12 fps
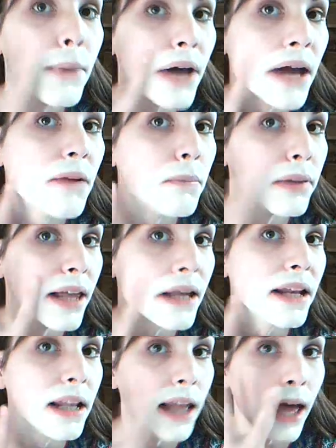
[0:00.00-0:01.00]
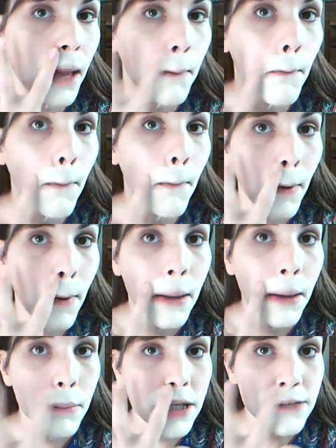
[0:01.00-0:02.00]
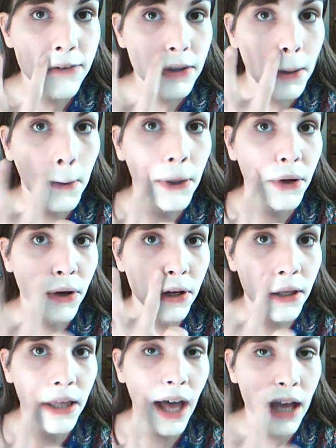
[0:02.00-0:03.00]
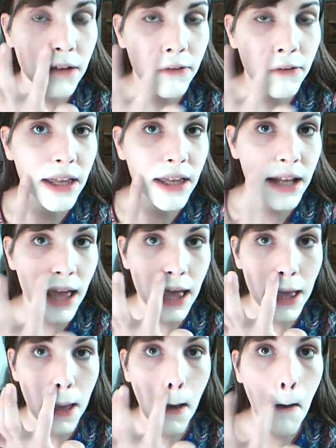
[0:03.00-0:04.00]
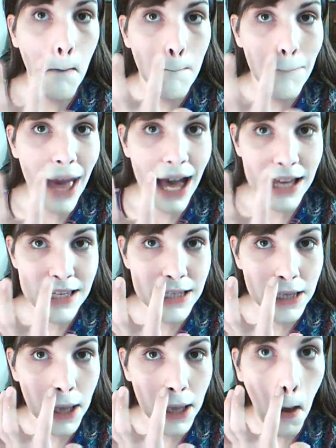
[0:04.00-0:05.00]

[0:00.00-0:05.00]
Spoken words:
Kind of blend a lot. Because if you don't, you're going to kind of get a mask.